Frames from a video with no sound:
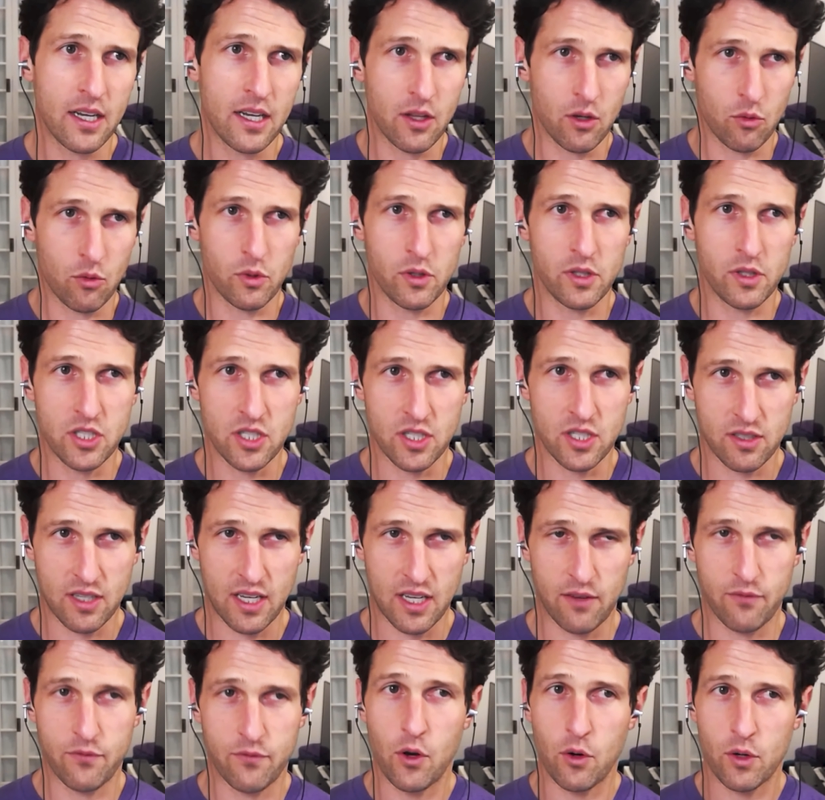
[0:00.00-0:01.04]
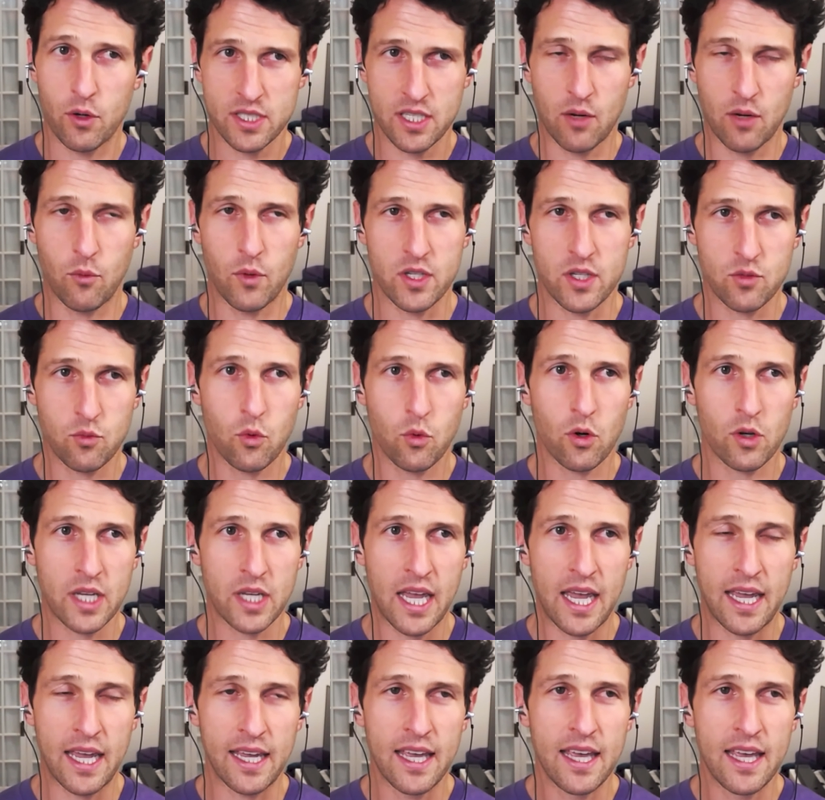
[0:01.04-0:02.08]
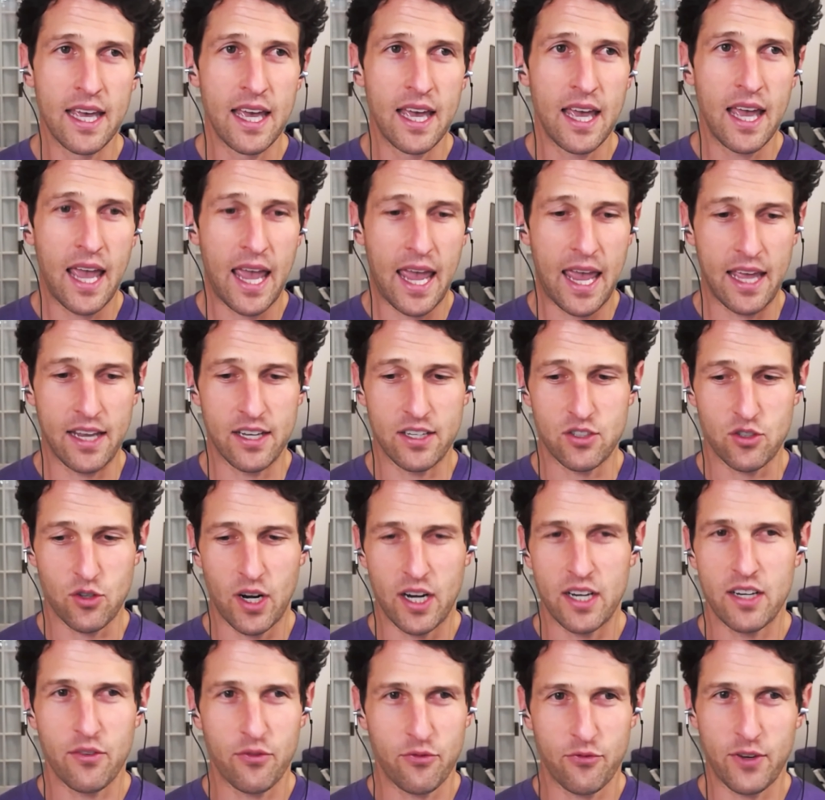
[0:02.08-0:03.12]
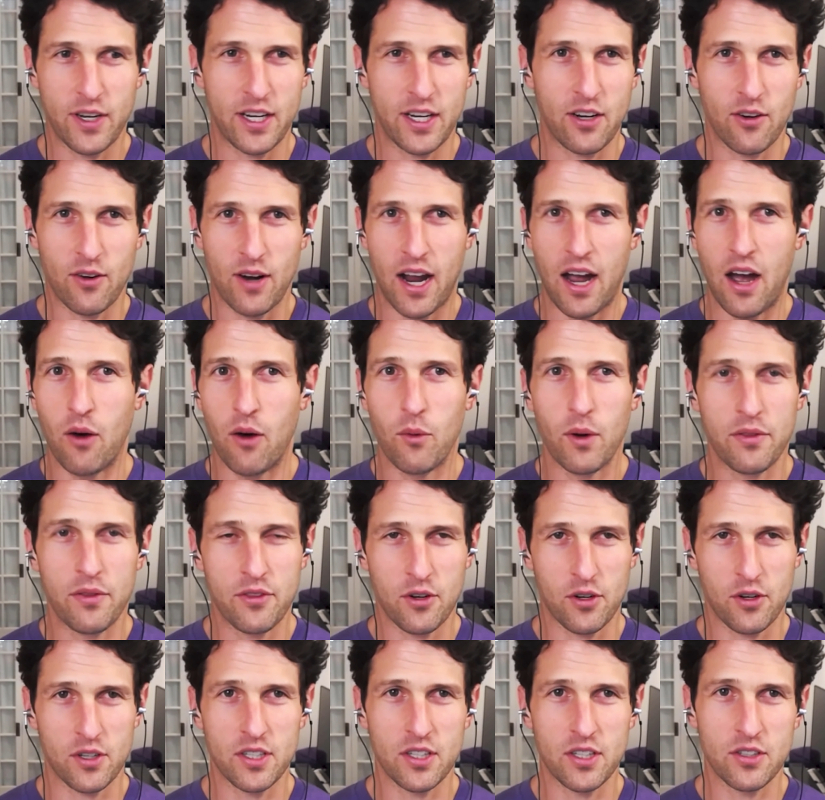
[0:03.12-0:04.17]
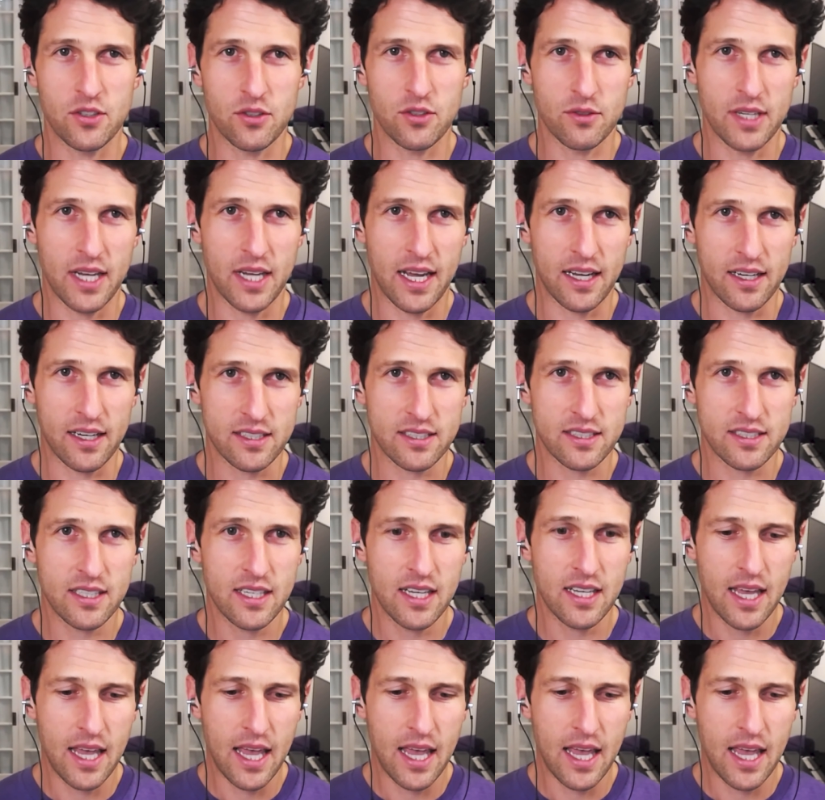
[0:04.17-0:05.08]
they're really just kind of focused on what's working and trying to figure out what they're going to do next.